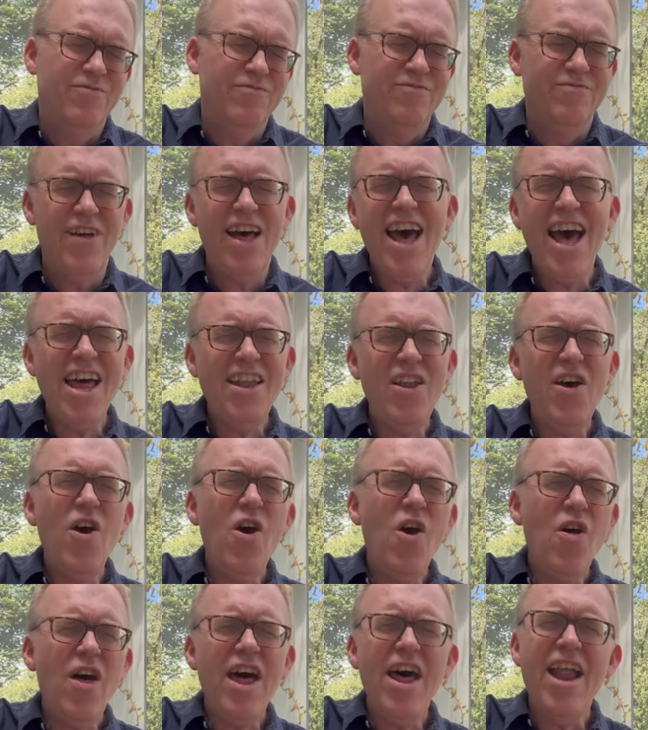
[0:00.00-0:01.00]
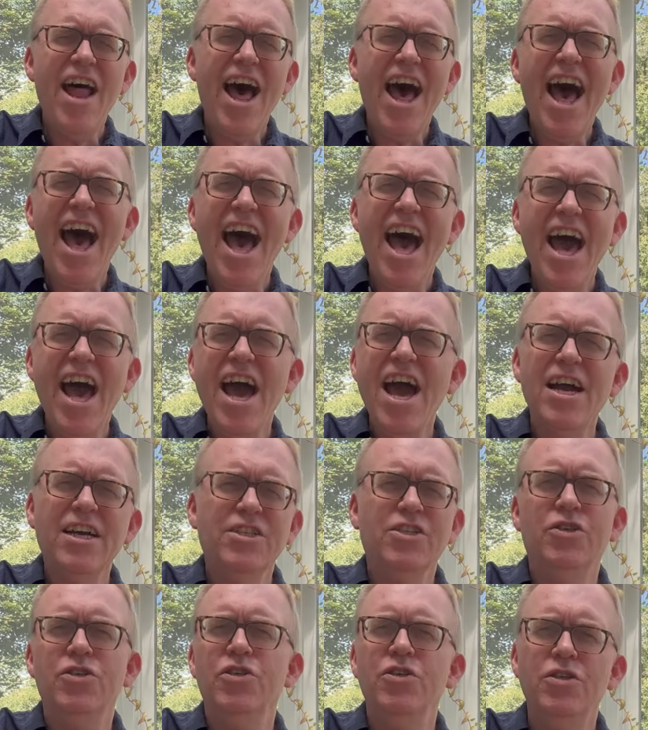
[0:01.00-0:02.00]
I know that I
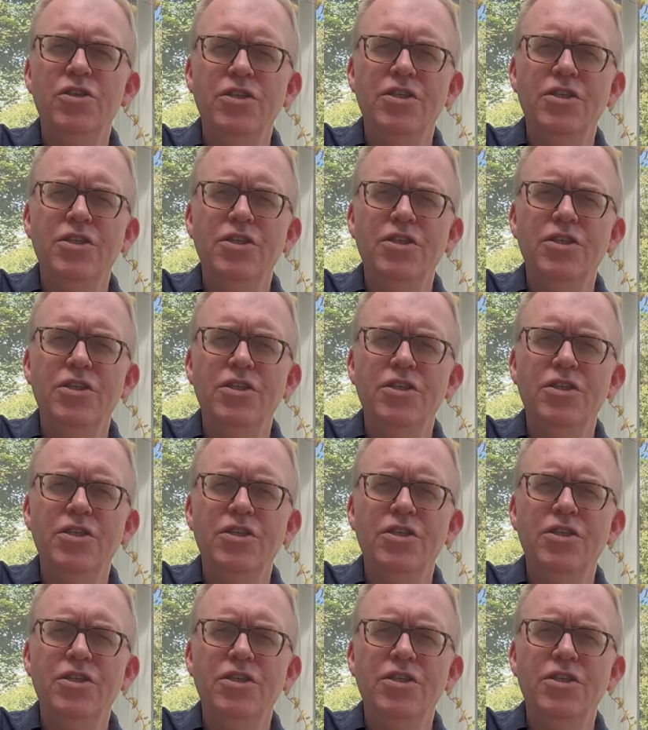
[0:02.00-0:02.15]
could